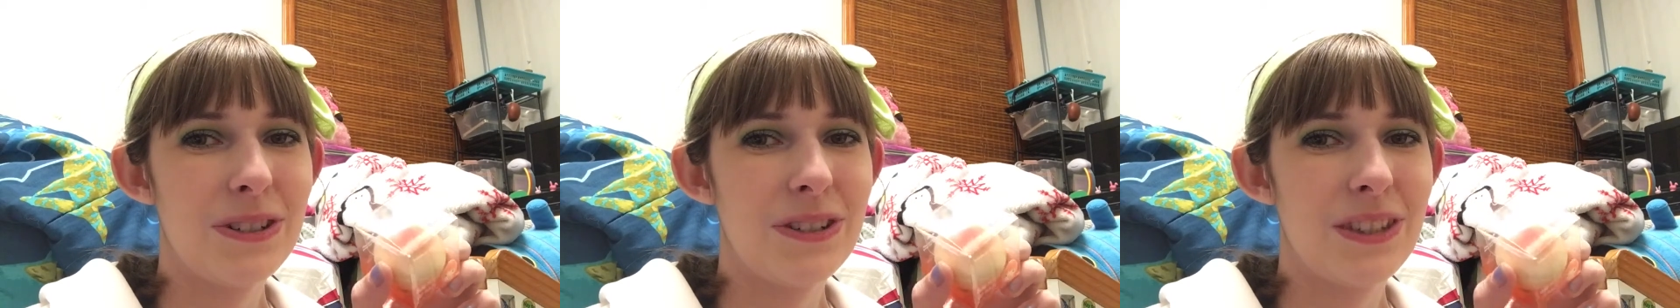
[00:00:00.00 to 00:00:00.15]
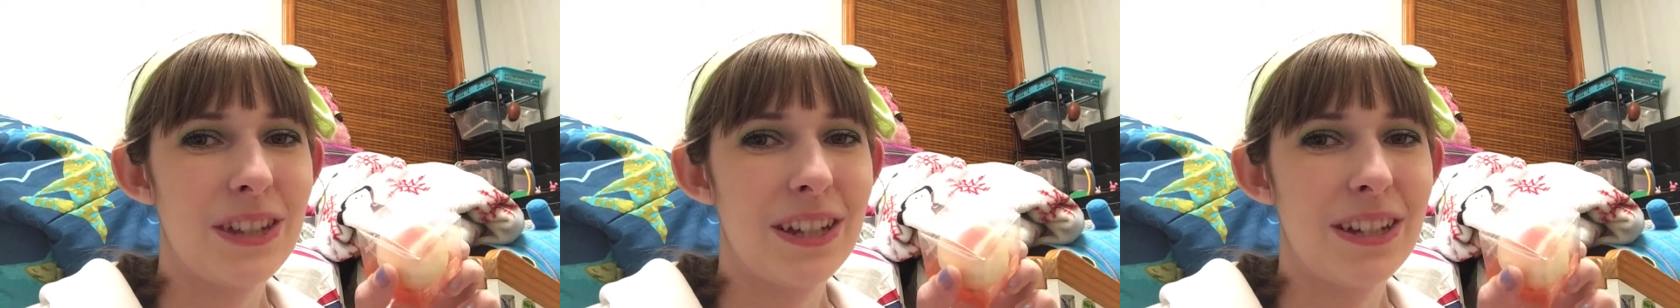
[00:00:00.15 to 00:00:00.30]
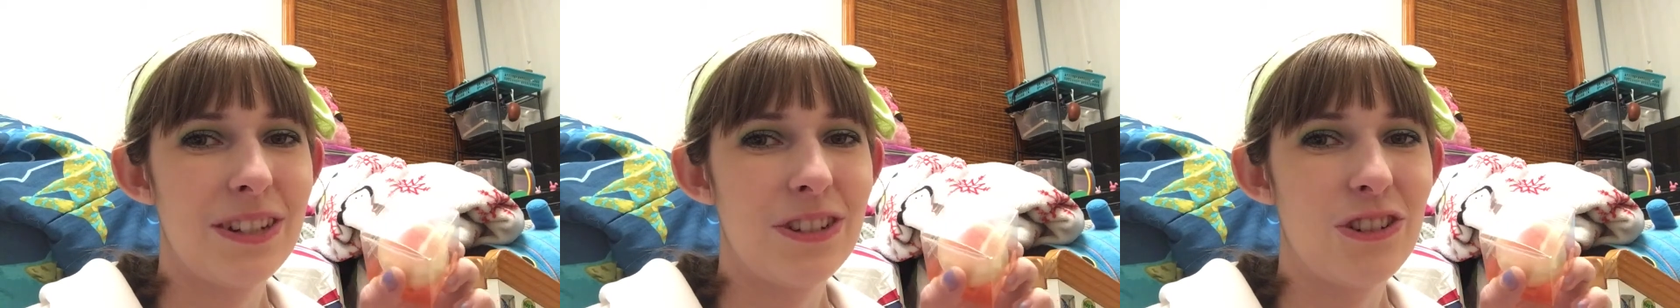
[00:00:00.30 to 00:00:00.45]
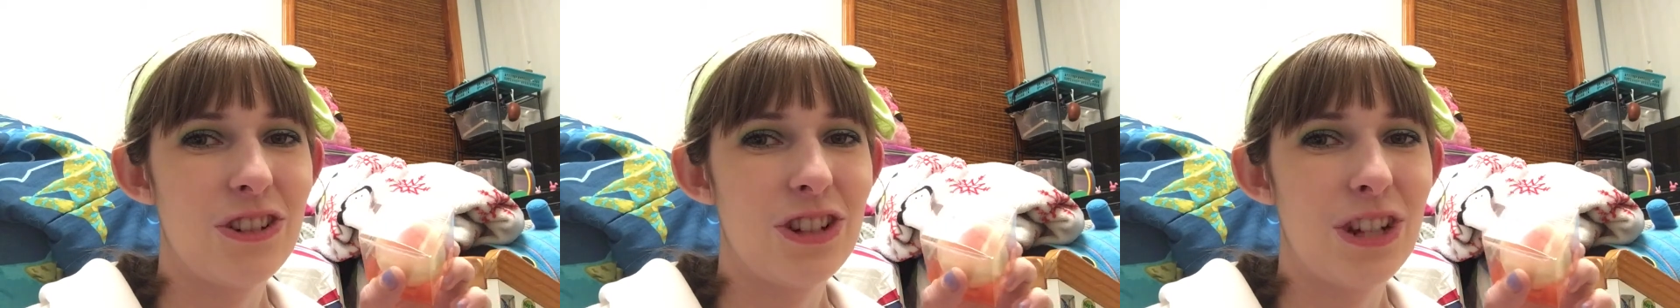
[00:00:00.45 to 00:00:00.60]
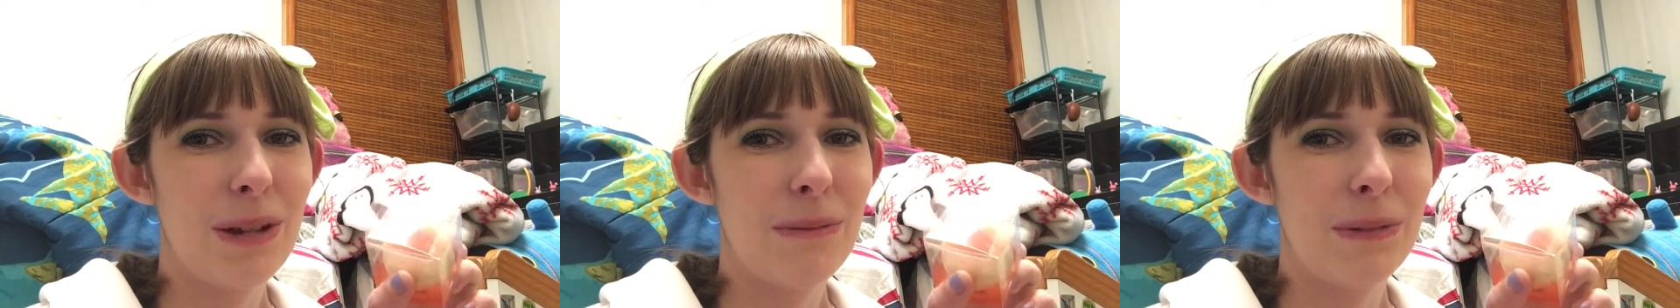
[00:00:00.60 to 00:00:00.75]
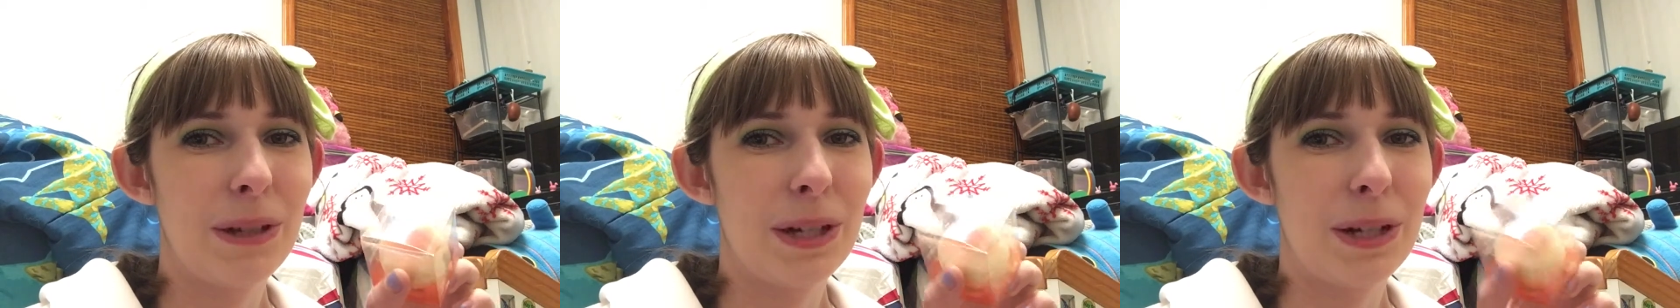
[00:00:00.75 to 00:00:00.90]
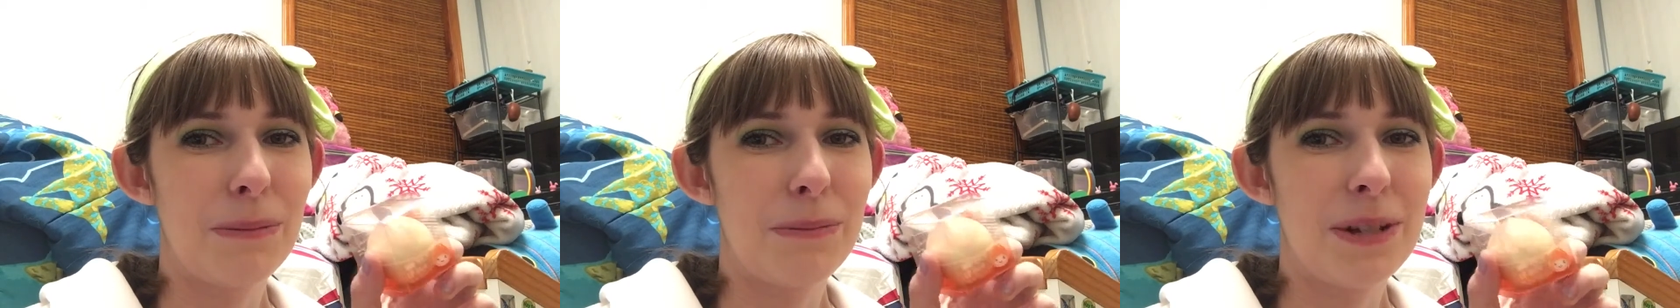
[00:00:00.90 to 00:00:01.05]
is that it's
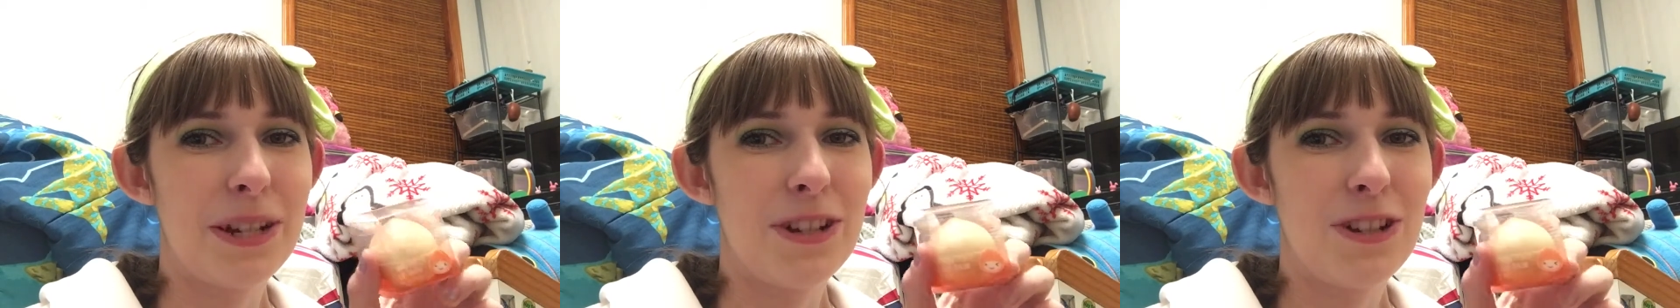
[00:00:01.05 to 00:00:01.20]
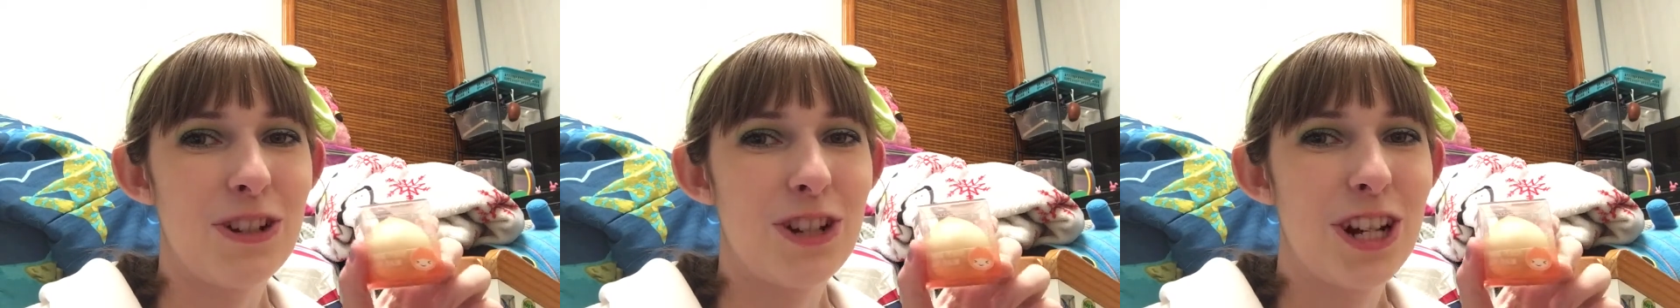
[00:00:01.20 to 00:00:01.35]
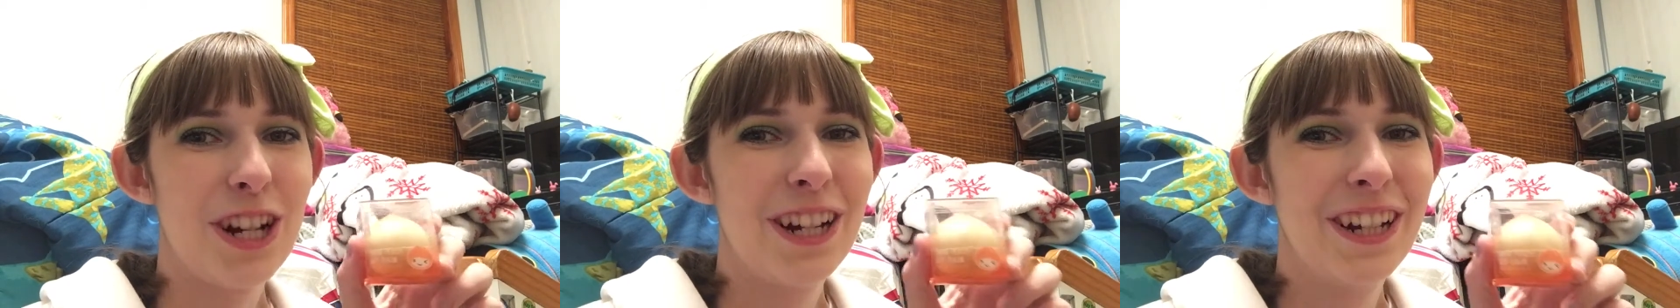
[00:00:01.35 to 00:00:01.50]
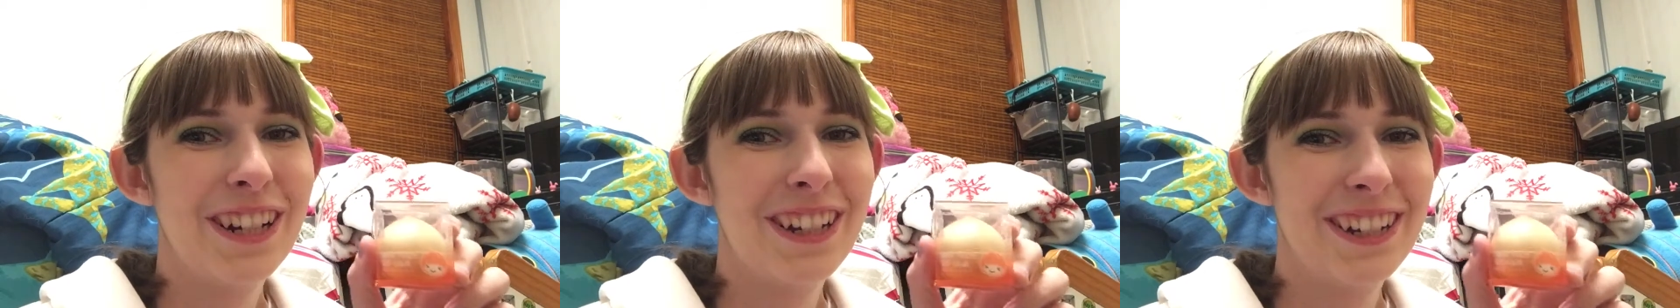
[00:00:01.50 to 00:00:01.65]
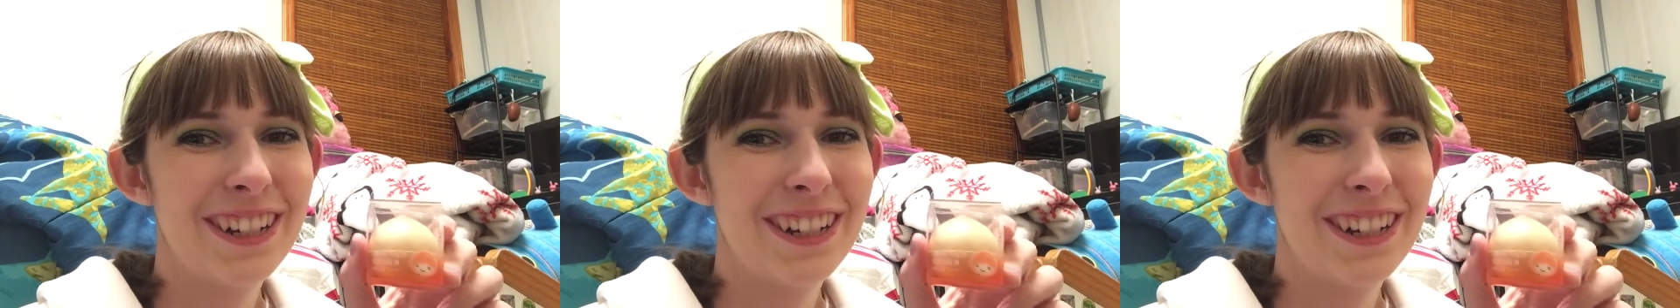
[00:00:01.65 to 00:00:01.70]
shaped like a peach.